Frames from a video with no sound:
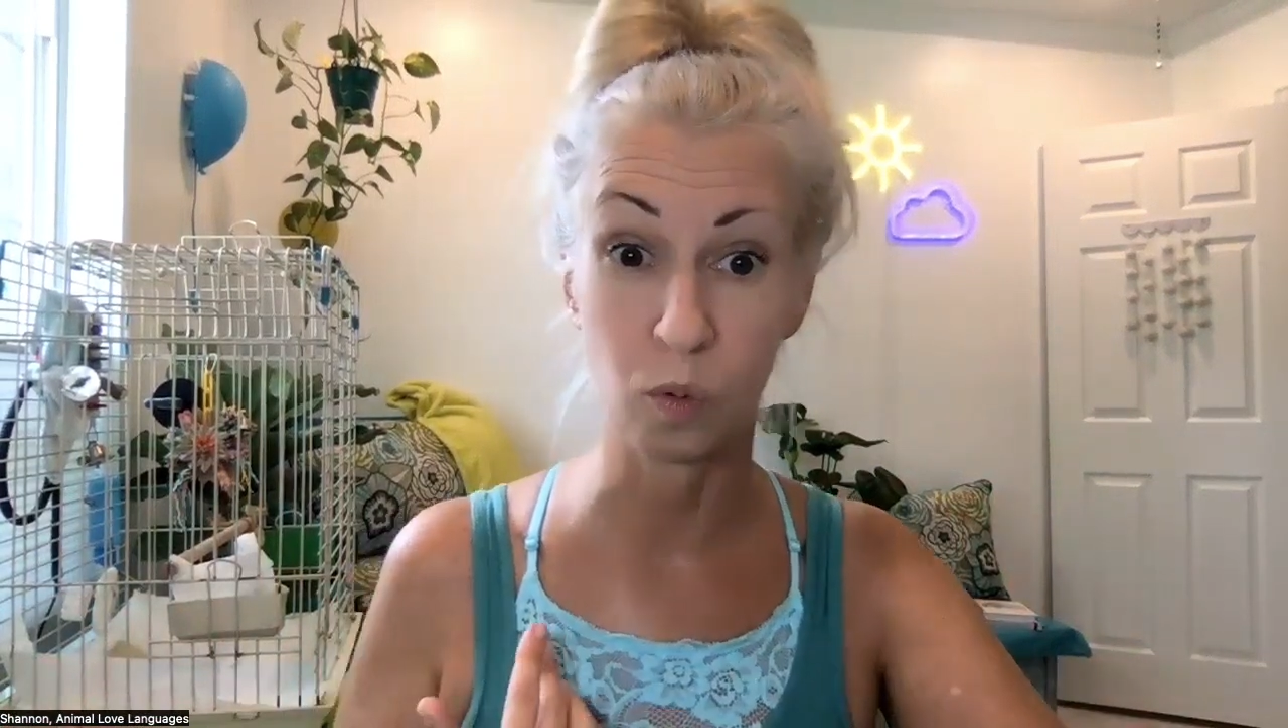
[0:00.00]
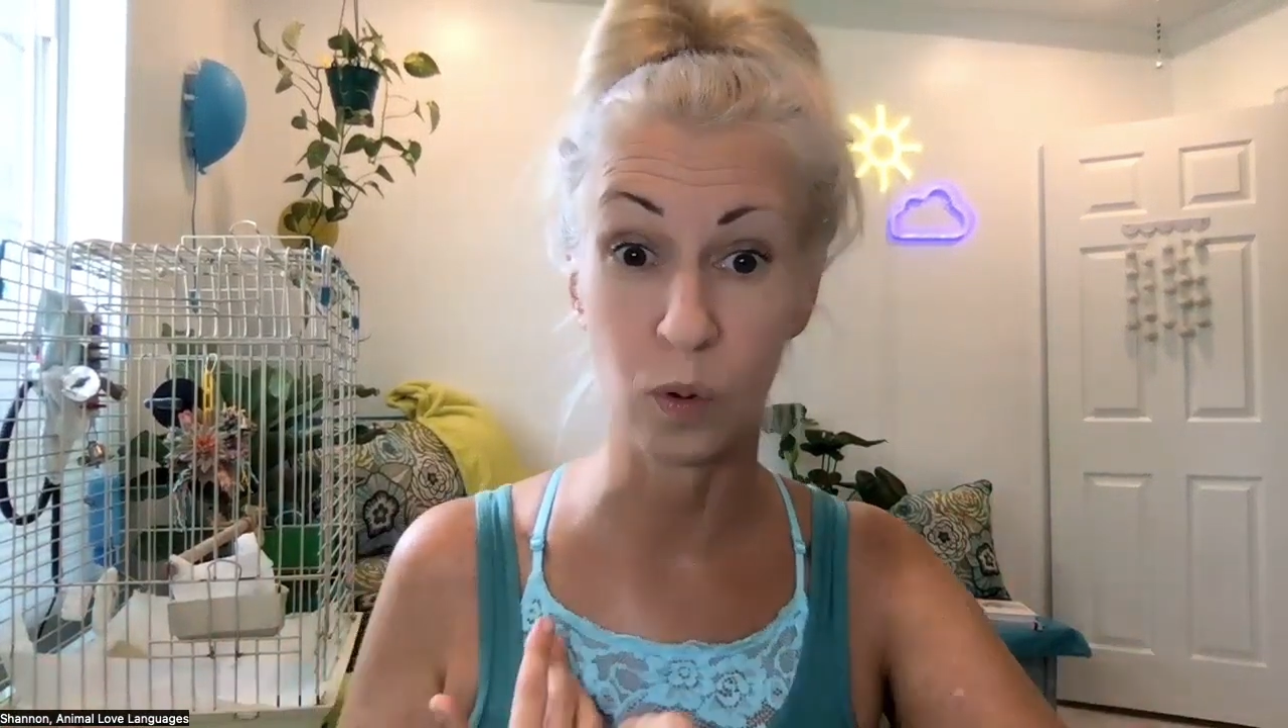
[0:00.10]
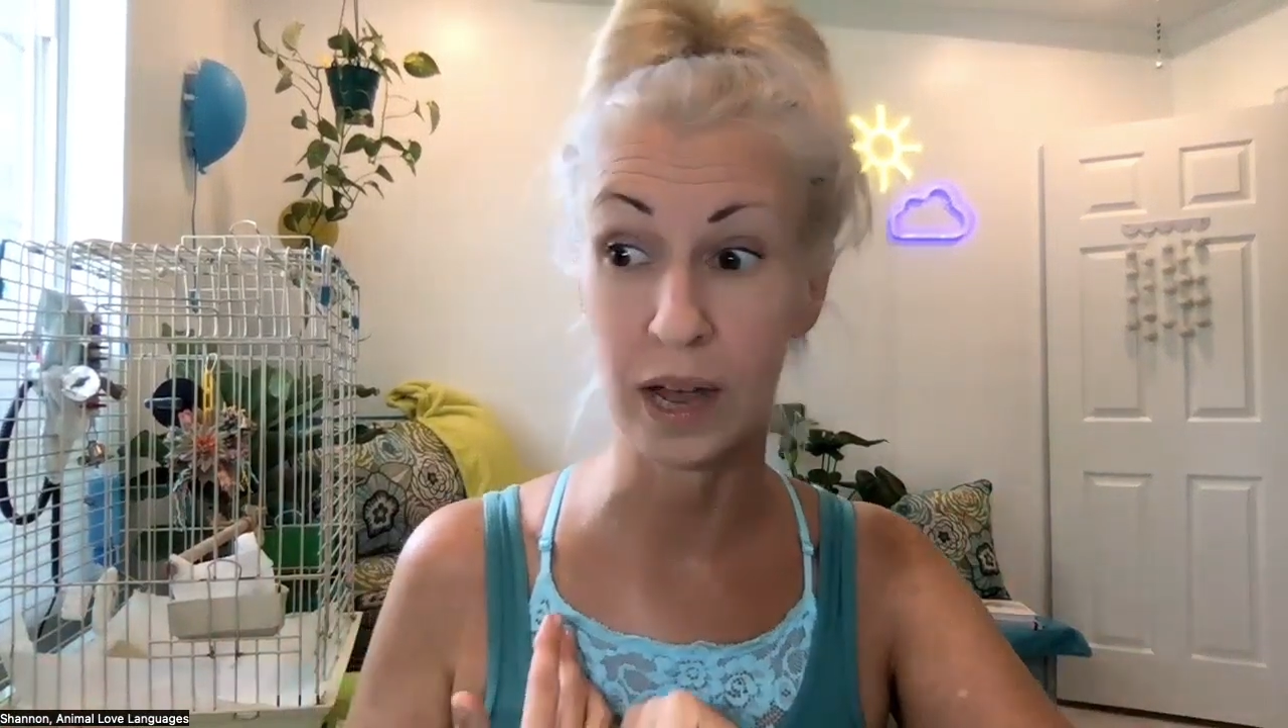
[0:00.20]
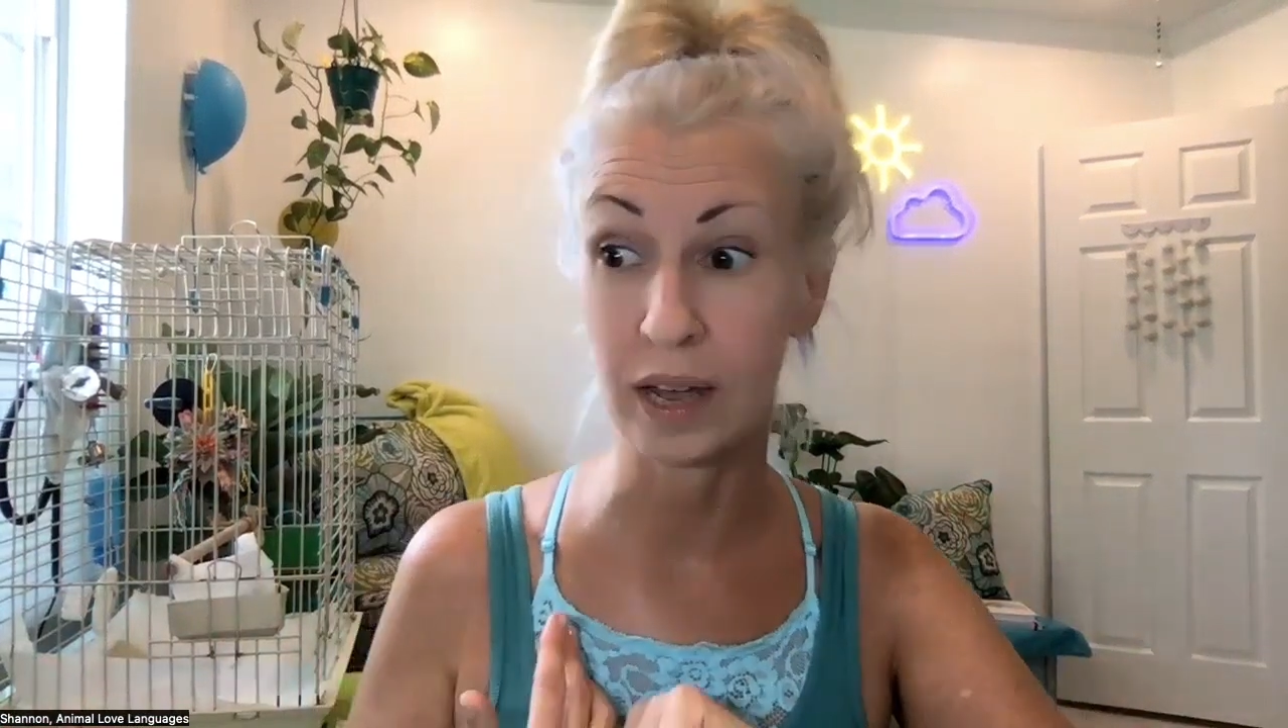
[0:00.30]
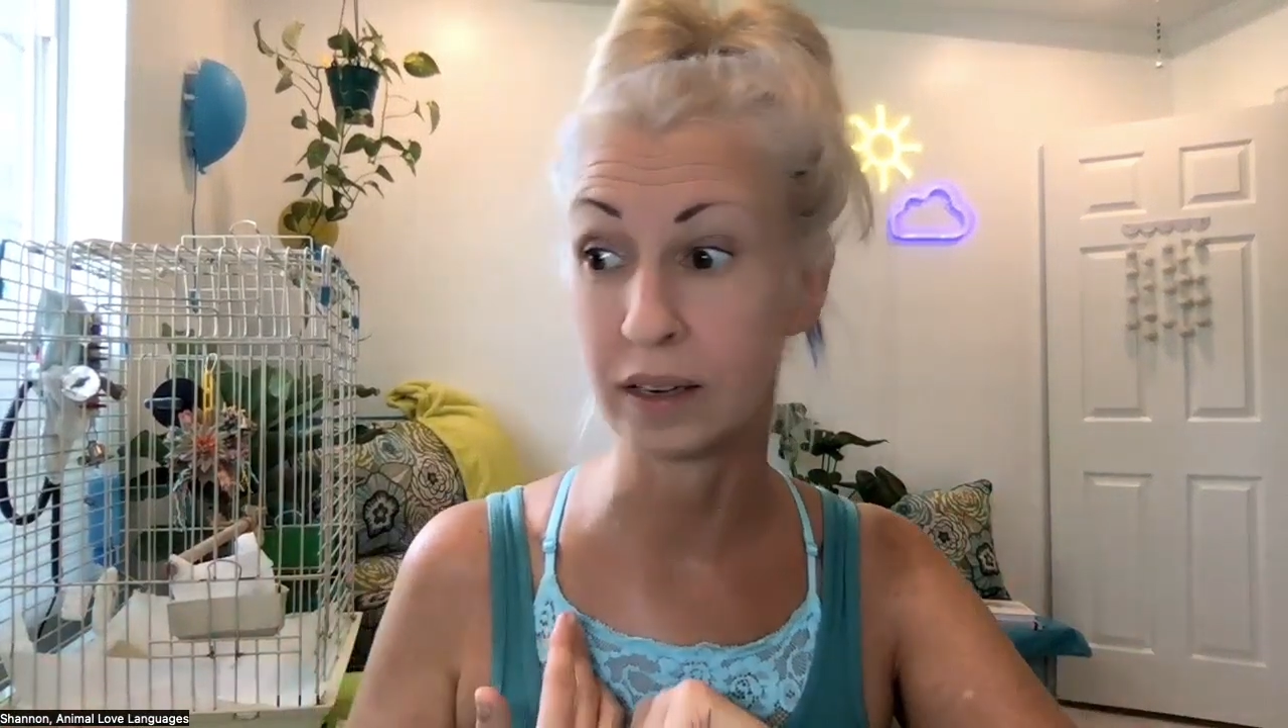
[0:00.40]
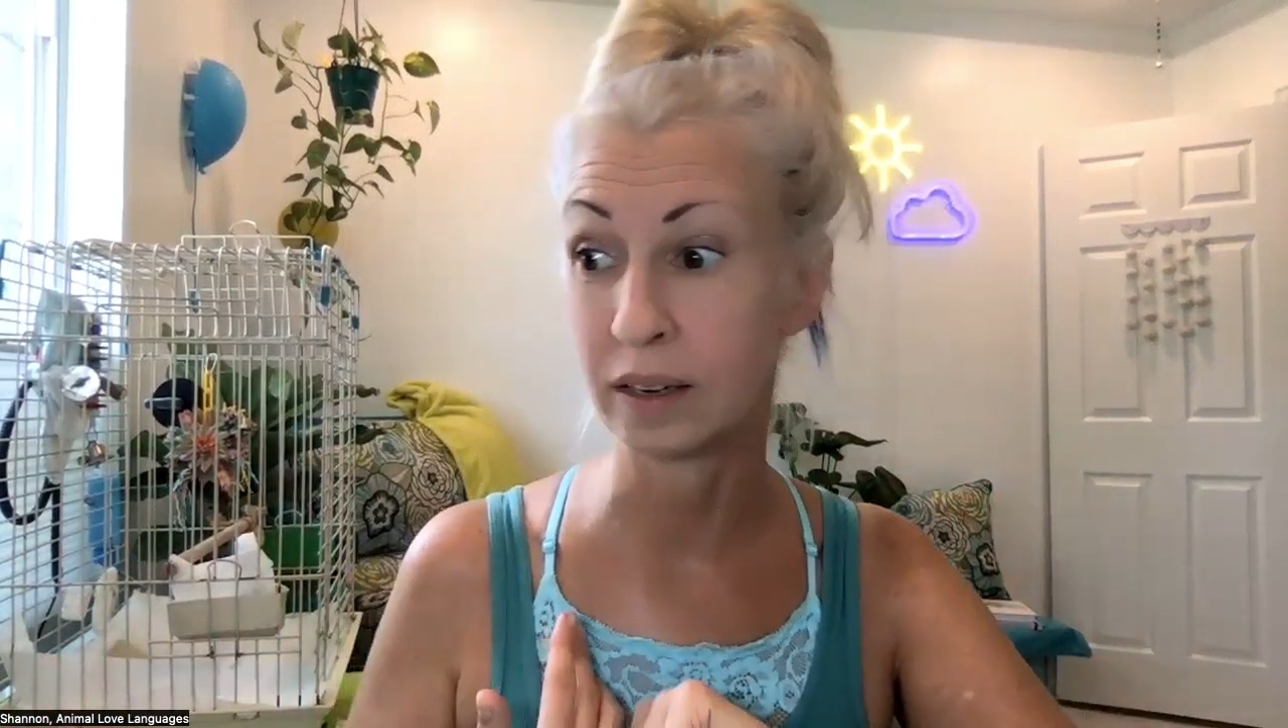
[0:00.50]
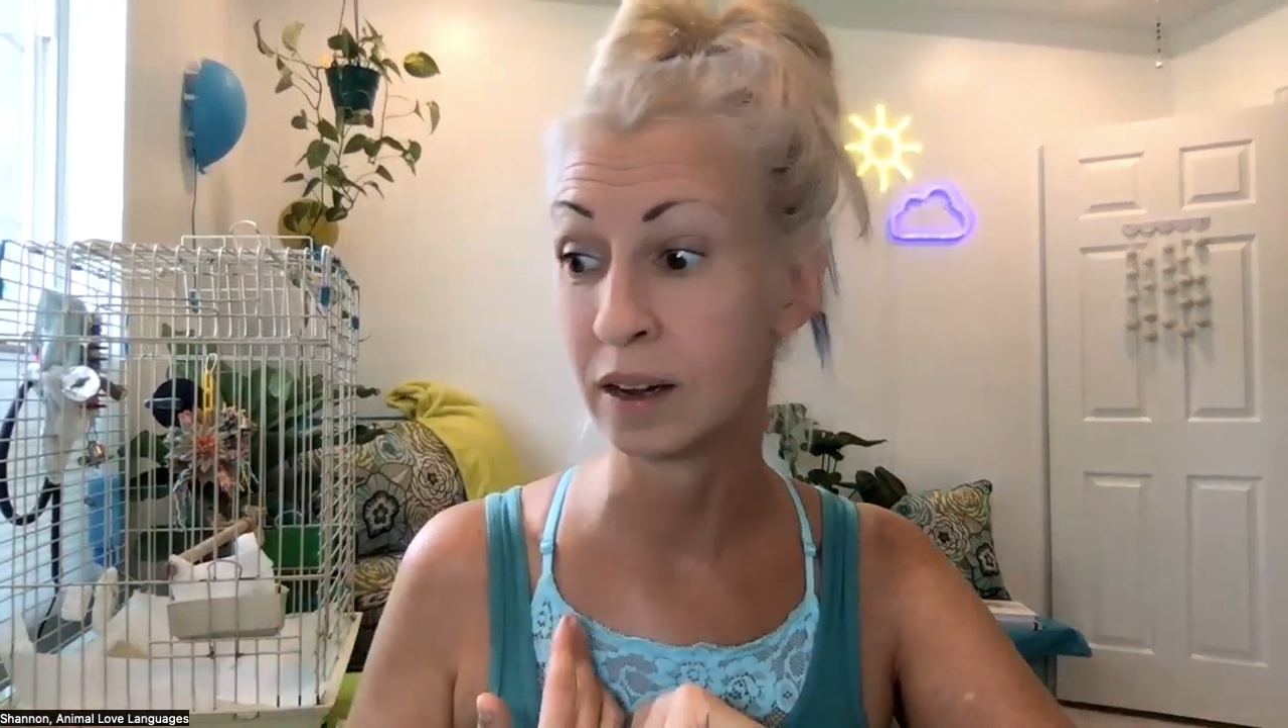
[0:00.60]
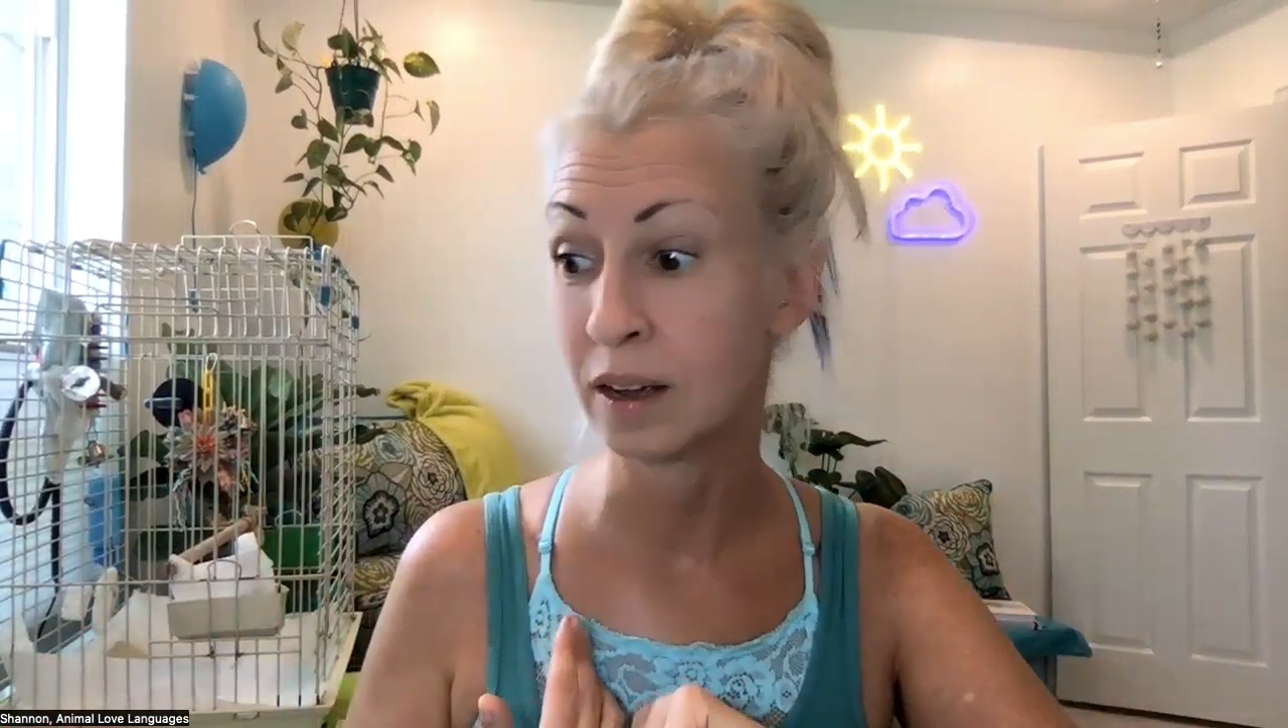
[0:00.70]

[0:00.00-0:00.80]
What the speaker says: when